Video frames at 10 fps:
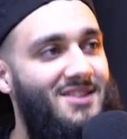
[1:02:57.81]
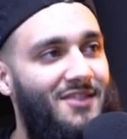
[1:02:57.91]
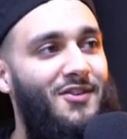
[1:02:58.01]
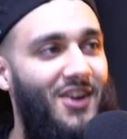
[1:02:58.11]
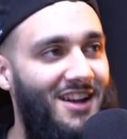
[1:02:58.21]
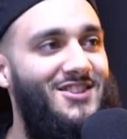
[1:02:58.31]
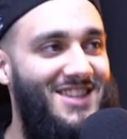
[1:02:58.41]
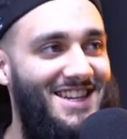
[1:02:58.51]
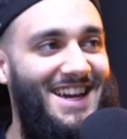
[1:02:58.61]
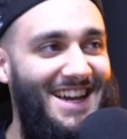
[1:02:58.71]
having their
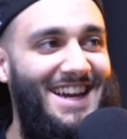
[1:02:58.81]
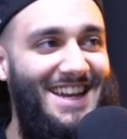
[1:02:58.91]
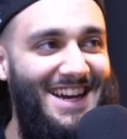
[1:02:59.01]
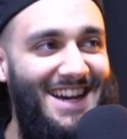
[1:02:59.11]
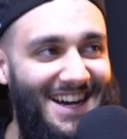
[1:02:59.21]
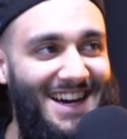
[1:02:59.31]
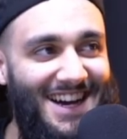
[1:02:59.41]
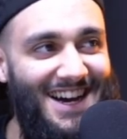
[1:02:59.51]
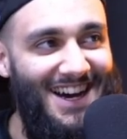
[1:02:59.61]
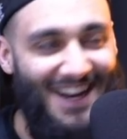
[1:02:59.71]
pizza. Yeah. Well, not
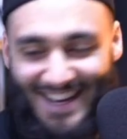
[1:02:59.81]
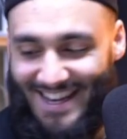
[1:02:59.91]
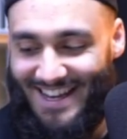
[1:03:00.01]
for lunch,